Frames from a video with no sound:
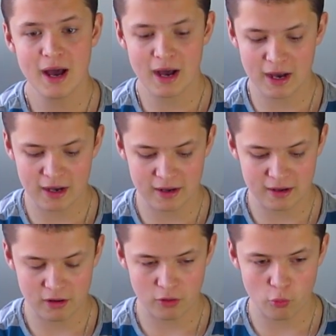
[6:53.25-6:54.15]

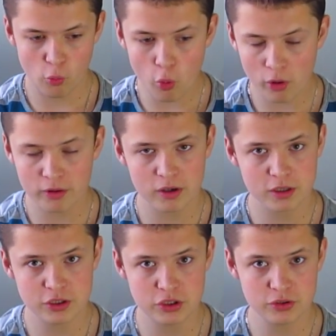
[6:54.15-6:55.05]
uh, or
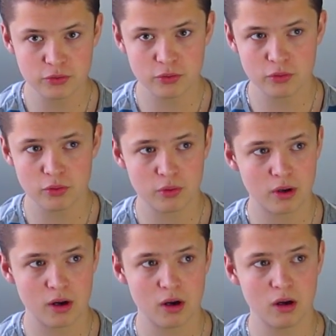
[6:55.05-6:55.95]
you
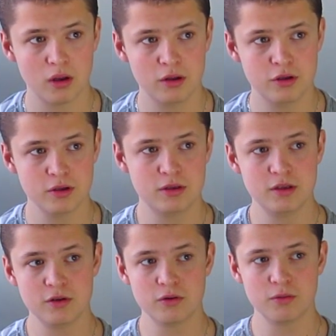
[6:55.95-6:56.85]
you
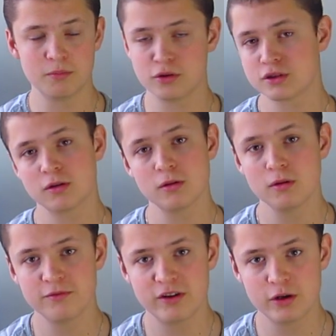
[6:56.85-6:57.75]
do
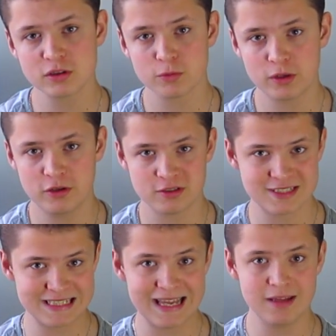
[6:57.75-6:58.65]
musical videos where you
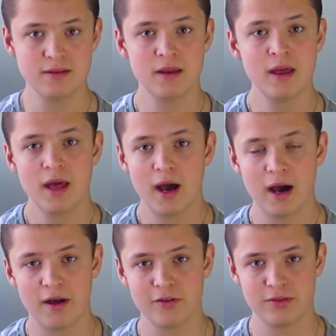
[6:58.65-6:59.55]
sing.
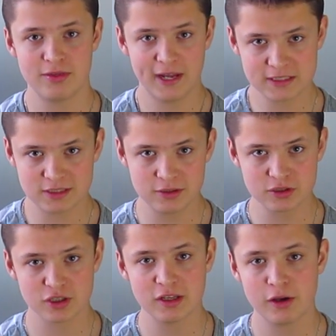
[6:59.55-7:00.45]
Uh, that's
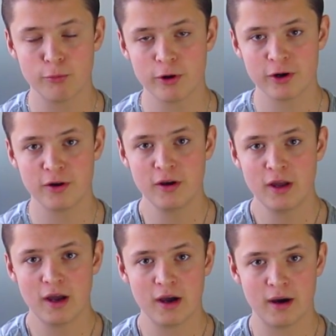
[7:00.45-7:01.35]
usually where
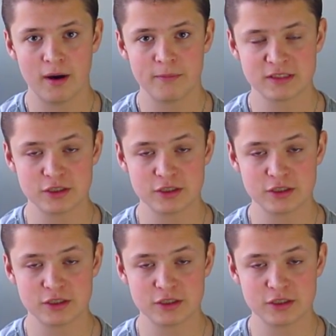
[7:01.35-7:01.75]
um,